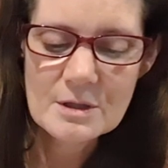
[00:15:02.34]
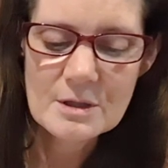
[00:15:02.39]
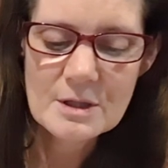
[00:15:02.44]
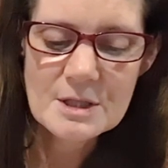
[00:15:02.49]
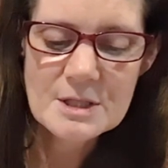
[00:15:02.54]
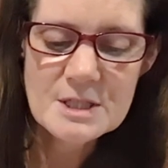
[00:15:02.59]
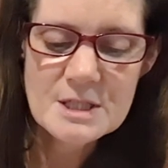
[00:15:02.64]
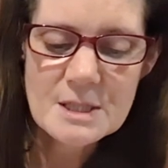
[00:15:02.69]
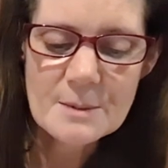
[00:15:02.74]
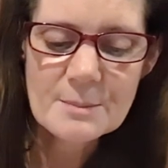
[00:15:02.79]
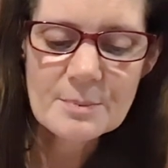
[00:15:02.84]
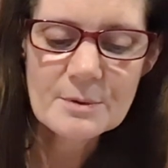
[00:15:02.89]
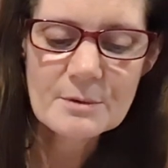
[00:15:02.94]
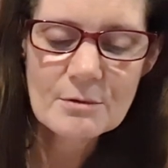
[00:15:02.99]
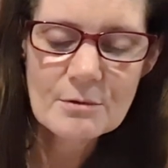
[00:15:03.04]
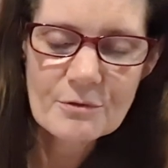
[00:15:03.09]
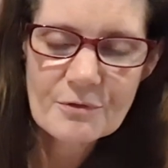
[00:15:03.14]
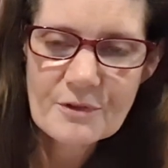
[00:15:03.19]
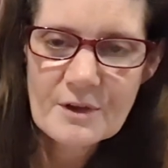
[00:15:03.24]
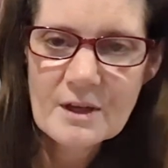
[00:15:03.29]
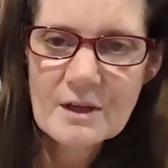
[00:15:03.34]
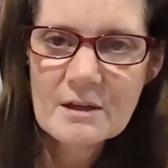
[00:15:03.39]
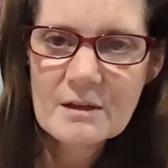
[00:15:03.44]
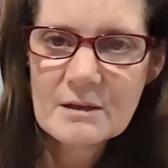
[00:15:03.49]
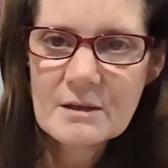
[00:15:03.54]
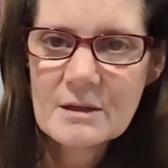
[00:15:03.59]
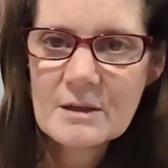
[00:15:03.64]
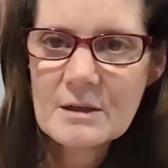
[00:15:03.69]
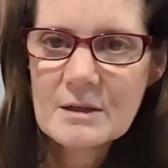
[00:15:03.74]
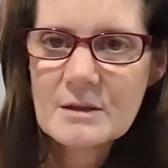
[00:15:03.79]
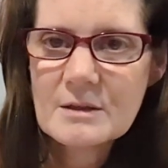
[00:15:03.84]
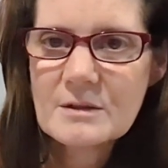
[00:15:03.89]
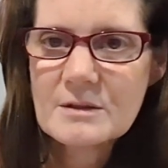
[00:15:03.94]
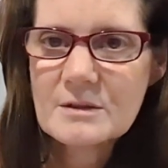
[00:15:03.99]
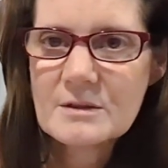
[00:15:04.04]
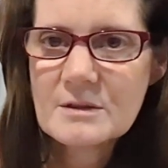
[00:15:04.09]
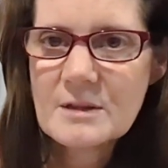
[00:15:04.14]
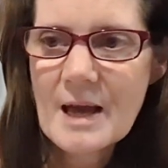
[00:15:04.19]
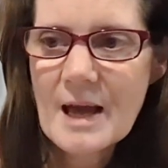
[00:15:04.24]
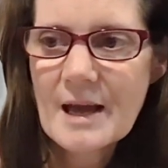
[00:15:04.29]
a typical thing
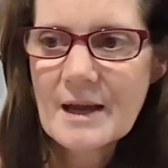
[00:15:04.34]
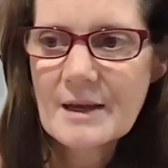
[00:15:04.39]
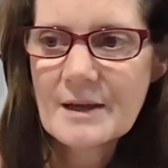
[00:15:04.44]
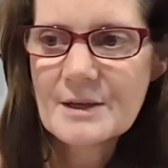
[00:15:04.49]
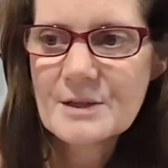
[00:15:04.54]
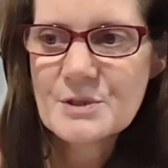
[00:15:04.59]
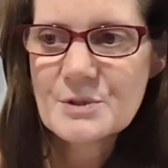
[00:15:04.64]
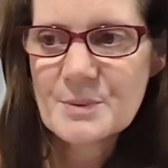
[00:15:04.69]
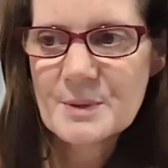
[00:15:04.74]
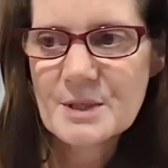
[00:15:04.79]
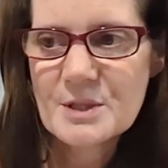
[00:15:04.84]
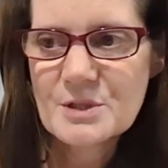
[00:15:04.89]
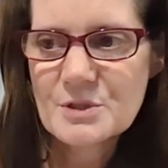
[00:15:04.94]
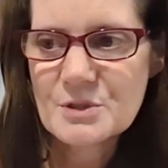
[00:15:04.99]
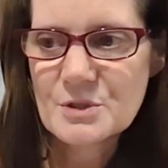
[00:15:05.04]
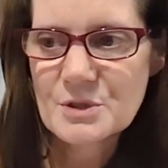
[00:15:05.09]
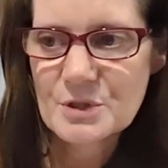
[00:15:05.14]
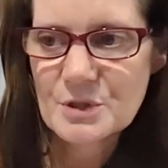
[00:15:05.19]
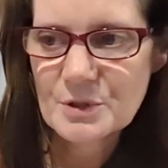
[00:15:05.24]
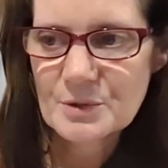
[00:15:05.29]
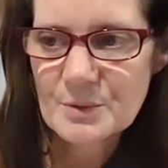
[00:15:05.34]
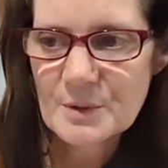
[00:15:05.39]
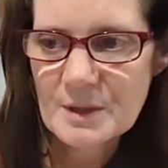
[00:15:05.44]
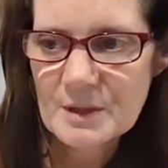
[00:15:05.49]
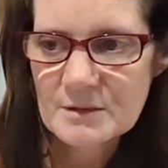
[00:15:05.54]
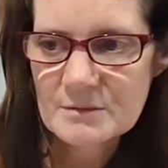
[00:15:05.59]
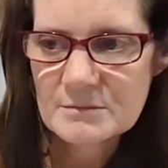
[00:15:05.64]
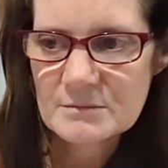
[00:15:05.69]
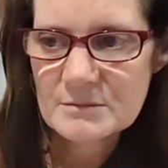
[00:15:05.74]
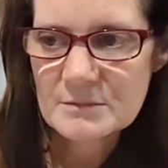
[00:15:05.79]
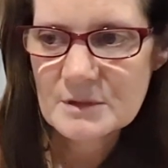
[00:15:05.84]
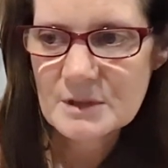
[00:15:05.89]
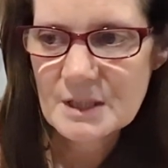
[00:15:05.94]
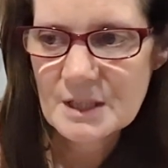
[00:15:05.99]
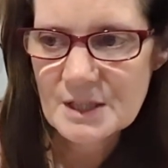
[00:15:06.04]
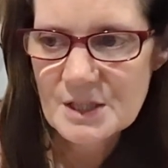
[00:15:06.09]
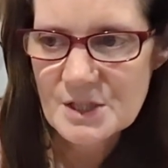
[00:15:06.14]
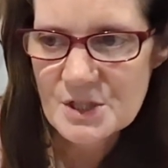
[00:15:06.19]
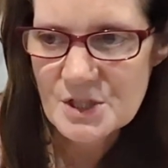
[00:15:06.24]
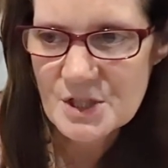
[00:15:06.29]
that a 22Qer
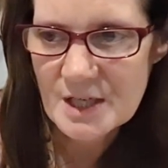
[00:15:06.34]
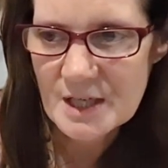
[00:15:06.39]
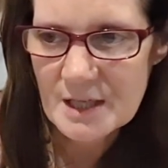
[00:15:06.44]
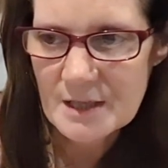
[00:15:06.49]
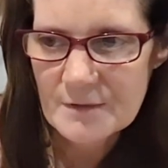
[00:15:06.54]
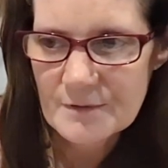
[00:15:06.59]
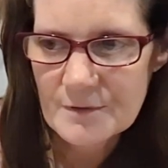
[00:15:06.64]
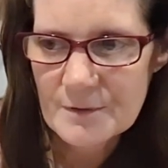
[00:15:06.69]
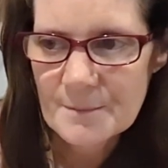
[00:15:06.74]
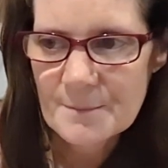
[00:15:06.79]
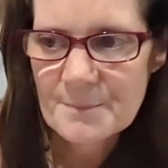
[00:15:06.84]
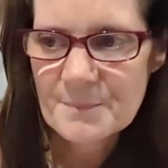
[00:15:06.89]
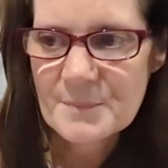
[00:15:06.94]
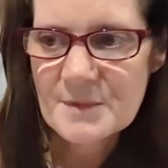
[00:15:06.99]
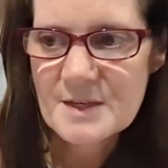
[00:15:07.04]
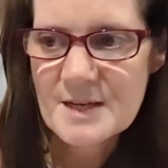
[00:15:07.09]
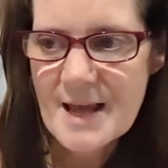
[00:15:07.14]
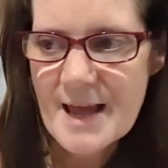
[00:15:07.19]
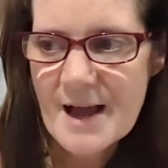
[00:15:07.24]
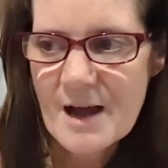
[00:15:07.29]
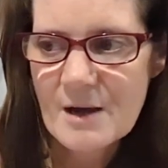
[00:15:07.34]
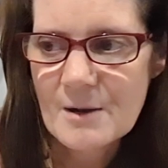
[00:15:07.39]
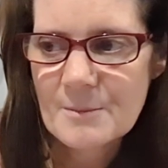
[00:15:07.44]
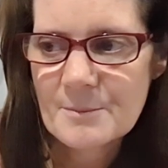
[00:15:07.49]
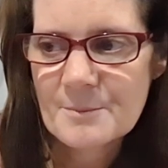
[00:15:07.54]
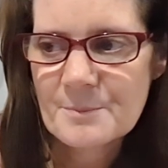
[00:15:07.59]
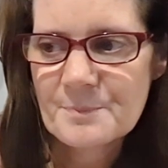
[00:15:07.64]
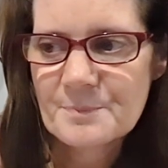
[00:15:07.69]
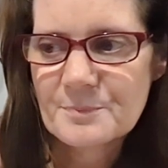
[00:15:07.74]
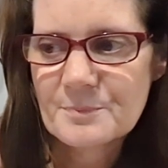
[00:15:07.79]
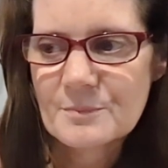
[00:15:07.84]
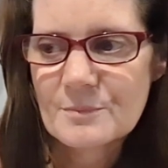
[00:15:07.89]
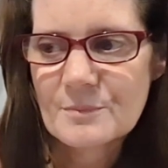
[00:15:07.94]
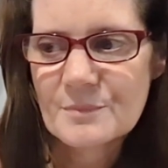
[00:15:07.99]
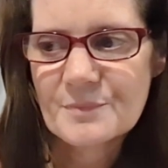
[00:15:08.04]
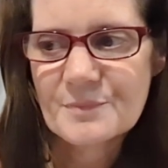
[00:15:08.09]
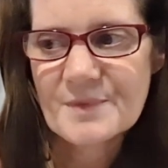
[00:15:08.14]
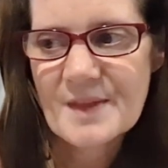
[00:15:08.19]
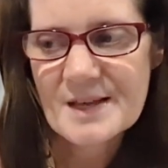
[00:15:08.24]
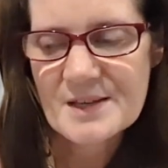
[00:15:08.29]
can achieve. Now,
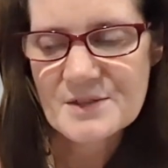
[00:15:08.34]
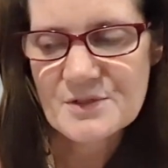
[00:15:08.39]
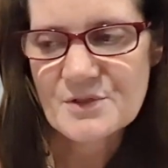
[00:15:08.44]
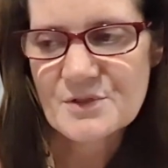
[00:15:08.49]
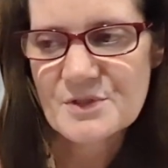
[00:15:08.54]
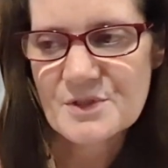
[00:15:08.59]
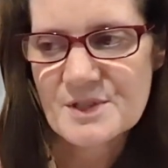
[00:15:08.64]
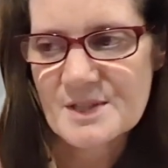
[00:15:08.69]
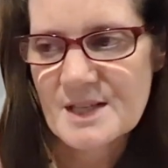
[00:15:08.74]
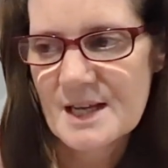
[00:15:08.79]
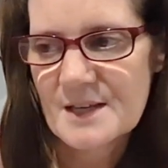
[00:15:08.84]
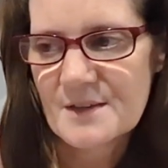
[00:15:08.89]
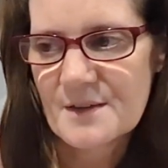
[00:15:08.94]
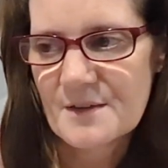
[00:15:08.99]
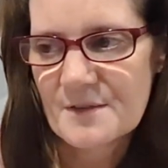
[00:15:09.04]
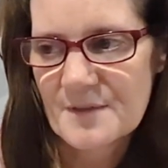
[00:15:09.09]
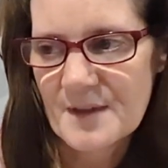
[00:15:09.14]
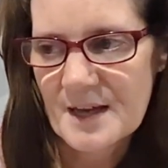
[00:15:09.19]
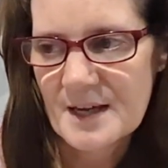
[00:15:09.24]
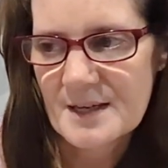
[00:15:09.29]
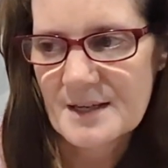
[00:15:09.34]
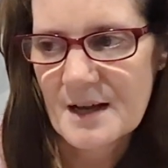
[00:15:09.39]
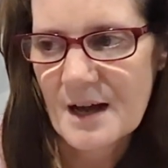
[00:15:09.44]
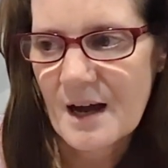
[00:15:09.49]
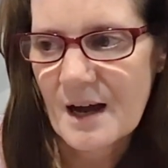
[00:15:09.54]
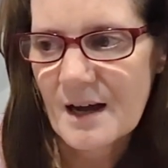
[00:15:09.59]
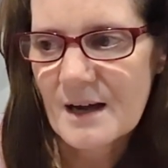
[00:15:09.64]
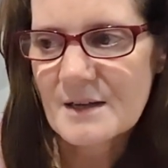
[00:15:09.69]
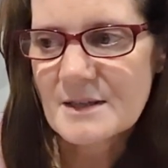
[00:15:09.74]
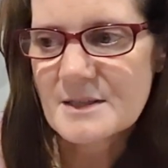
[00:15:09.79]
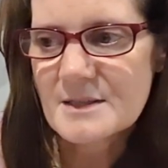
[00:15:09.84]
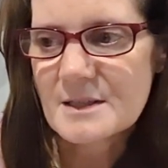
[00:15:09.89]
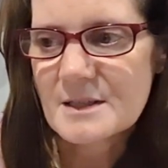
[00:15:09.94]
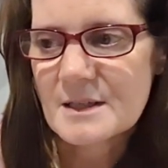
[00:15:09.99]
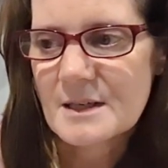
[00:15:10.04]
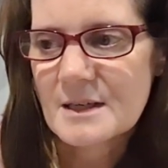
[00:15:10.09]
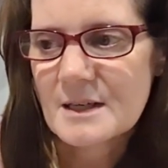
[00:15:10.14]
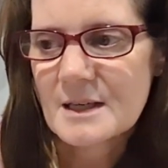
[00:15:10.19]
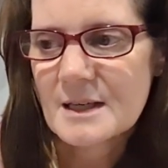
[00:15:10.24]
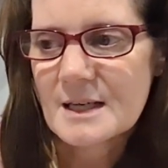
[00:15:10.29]
that's not to say that they can't.
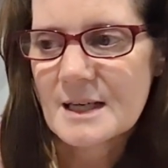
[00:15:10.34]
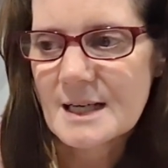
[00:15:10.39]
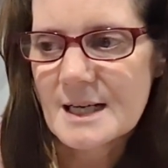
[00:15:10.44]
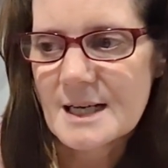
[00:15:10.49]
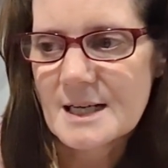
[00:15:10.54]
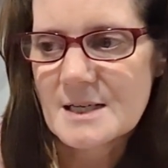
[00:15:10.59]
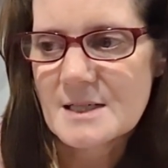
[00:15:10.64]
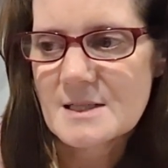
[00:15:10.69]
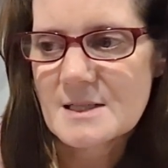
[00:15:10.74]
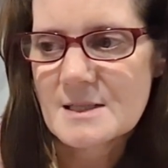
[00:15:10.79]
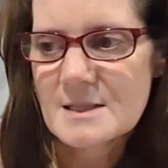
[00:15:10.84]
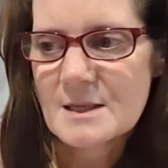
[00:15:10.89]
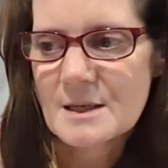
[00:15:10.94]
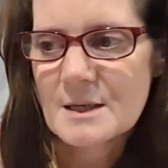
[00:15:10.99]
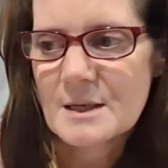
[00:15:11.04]
It's,